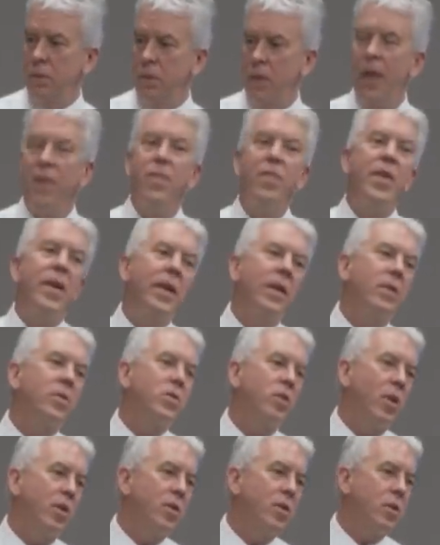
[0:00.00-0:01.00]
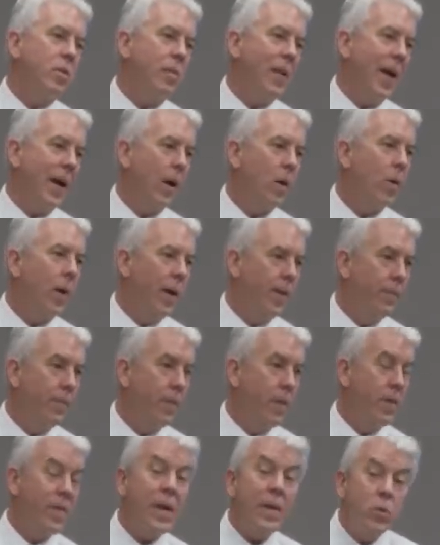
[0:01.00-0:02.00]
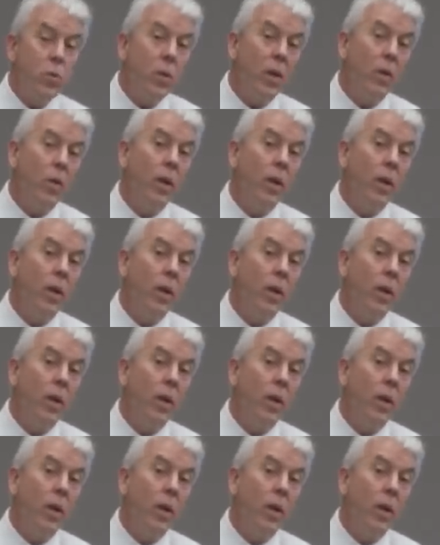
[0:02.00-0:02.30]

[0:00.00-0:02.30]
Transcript: And then it starts to back away. And that's really